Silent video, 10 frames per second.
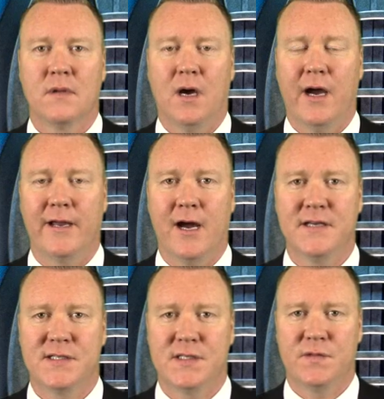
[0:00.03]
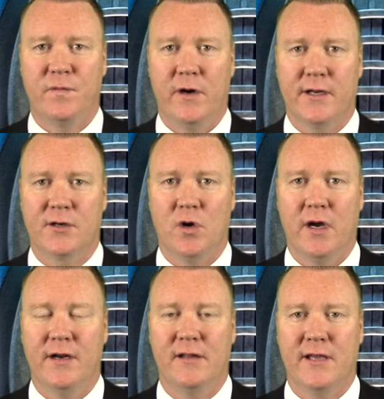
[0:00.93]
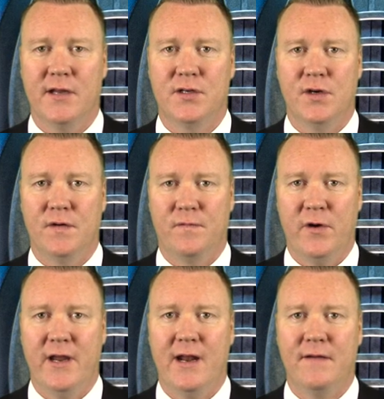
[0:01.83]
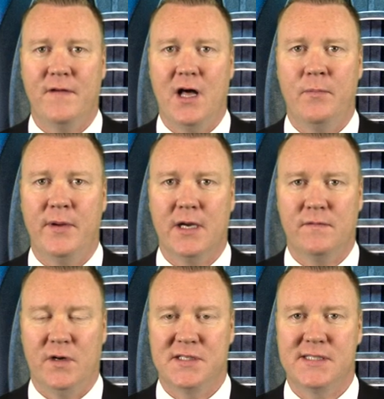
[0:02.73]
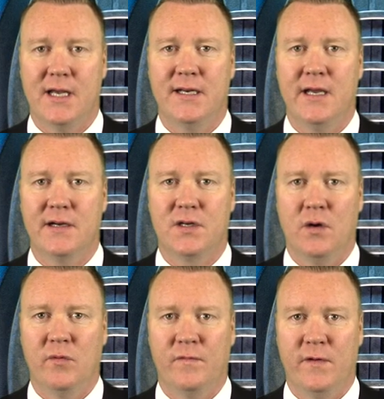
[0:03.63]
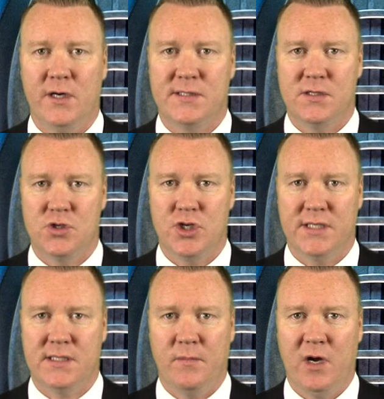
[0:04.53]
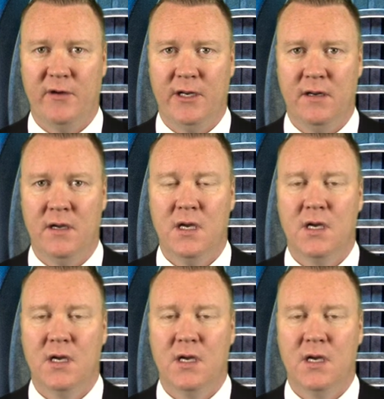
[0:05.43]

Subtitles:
Hi guys, this is Vernon and Croy, and I'll get to your free NFL pick for Sunday, October 1st in just a moment.